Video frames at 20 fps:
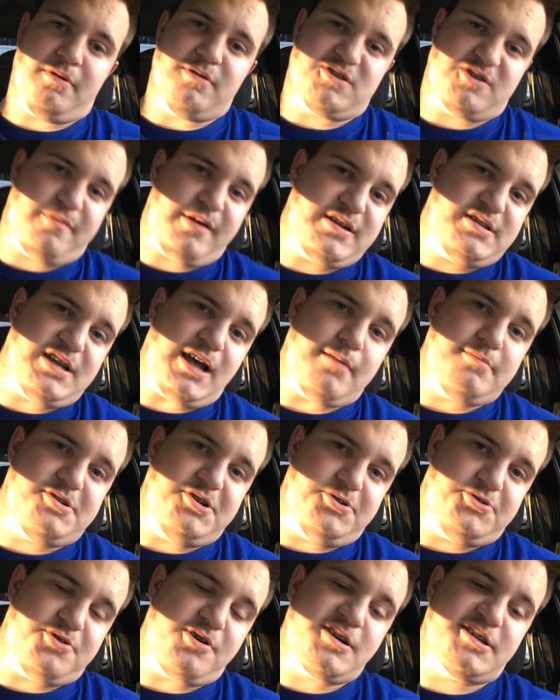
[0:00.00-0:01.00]
Those are my top
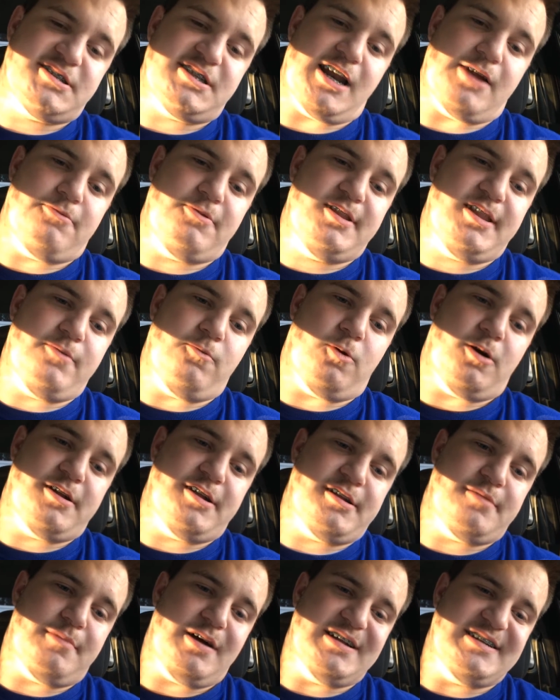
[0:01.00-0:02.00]
two trucks that I really
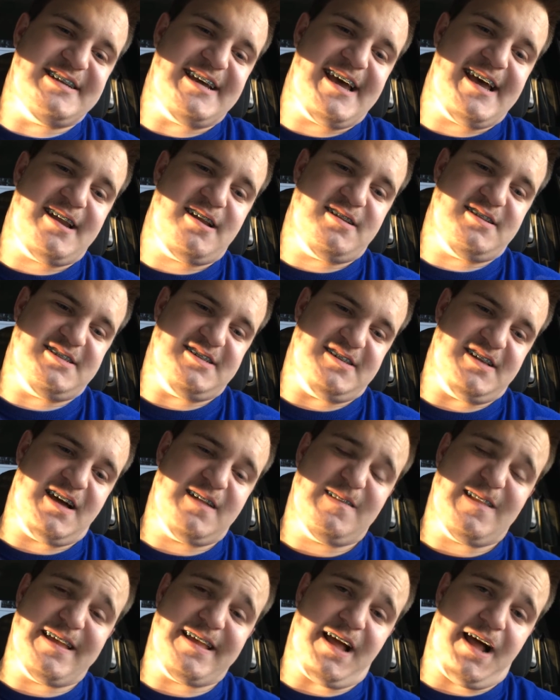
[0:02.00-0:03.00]
wanted. My dad did
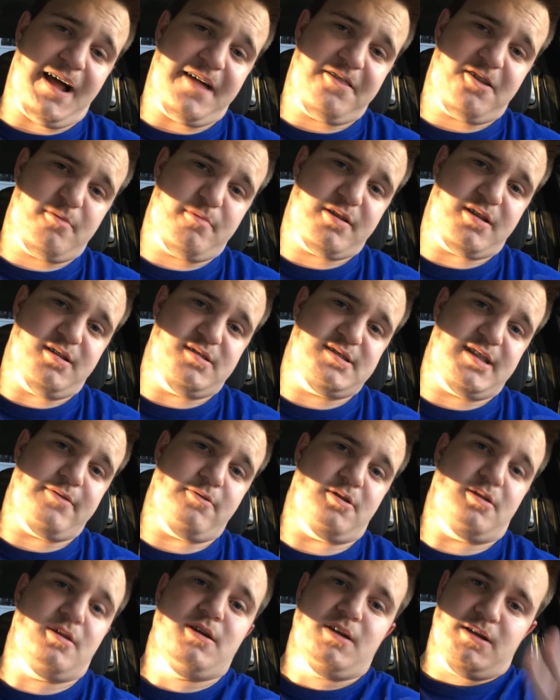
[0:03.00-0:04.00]
not like either because they
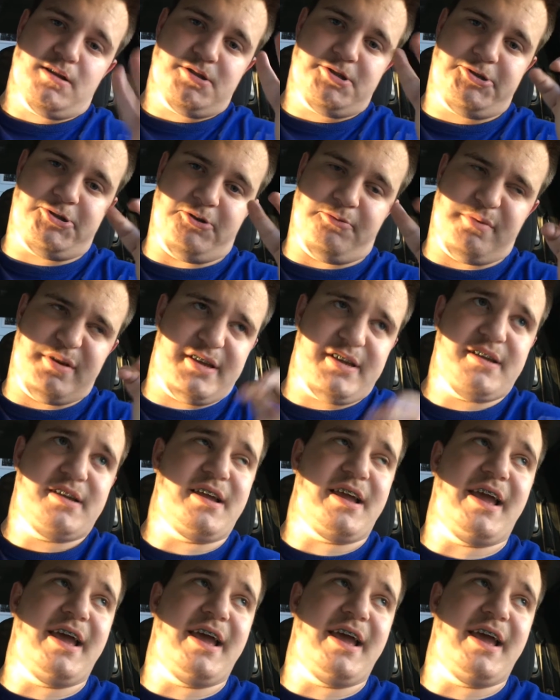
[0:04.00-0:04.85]
were too big.